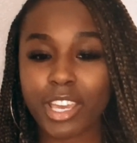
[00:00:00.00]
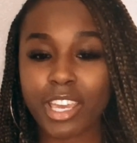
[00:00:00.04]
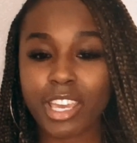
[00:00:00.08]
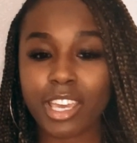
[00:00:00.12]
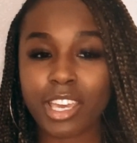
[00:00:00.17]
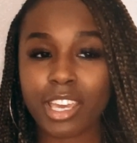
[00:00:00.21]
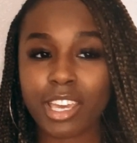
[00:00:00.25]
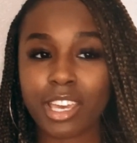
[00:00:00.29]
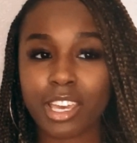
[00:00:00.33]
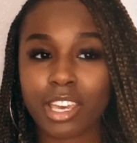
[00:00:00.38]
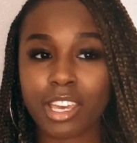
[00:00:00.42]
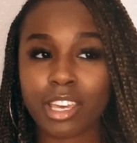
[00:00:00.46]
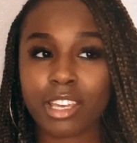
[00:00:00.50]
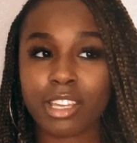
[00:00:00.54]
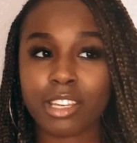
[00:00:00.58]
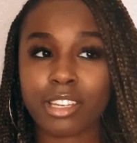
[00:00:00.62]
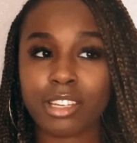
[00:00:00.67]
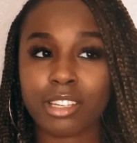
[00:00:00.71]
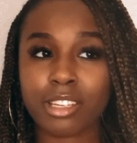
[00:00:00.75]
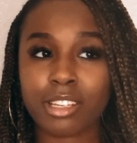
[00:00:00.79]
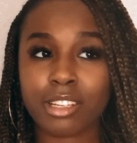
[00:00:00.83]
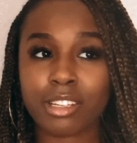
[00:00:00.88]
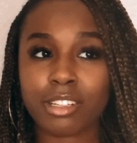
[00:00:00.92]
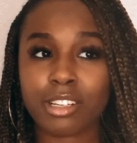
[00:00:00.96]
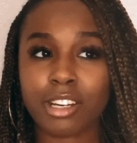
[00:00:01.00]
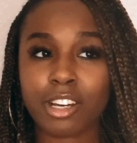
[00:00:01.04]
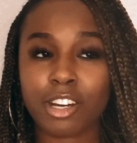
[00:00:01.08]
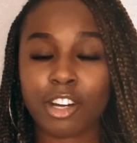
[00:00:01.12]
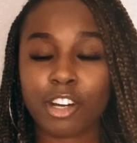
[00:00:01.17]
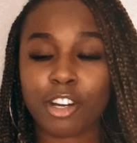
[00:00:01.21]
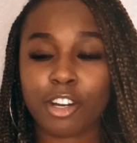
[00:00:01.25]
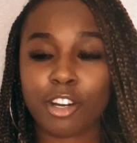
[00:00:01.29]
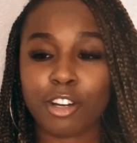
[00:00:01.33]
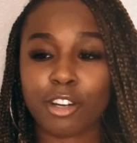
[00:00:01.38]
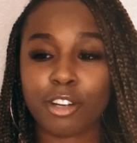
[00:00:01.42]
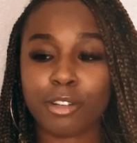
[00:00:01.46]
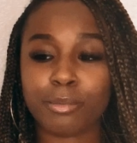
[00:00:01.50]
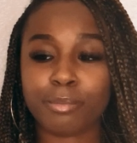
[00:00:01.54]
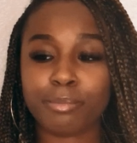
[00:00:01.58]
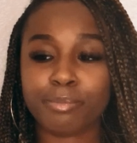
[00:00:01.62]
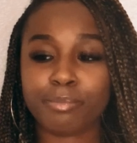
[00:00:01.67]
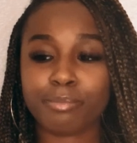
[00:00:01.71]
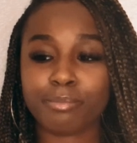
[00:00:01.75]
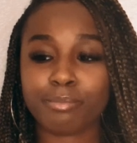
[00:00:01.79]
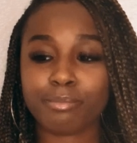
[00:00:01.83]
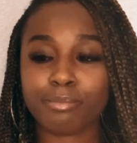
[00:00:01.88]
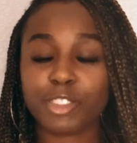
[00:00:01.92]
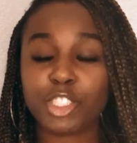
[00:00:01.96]
and
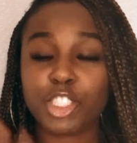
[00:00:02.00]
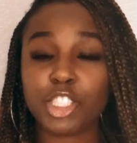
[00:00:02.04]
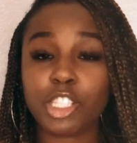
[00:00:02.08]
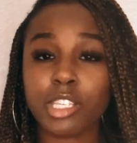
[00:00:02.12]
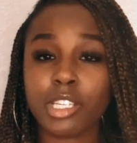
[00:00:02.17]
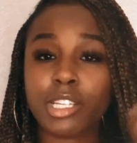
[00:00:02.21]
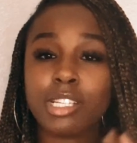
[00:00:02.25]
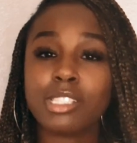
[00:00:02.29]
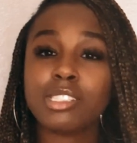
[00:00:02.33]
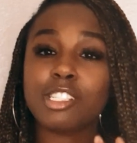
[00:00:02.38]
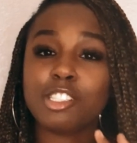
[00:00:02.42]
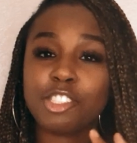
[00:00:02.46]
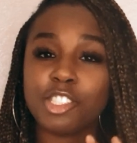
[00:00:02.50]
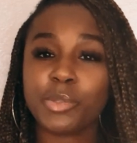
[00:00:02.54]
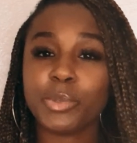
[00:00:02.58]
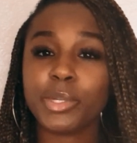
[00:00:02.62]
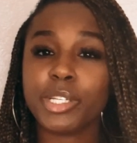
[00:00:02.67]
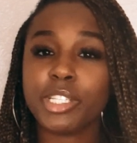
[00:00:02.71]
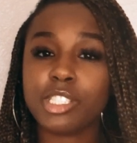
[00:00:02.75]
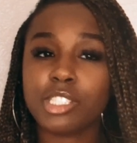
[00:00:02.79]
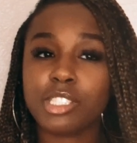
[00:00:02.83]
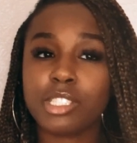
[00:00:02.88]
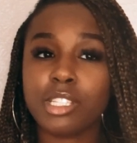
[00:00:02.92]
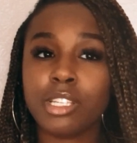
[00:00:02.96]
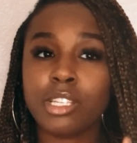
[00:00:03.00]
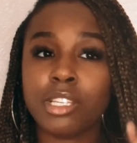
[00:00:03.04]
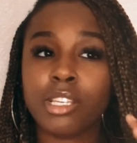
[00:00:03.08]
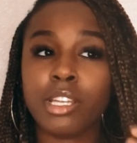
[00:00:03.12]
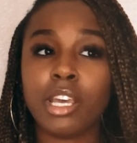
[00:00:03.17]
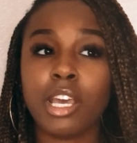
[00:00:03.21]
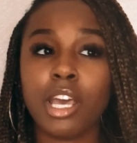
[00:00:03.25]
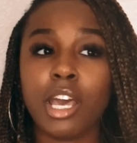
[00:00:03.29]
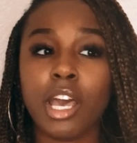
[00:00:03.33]
Shanique's situation.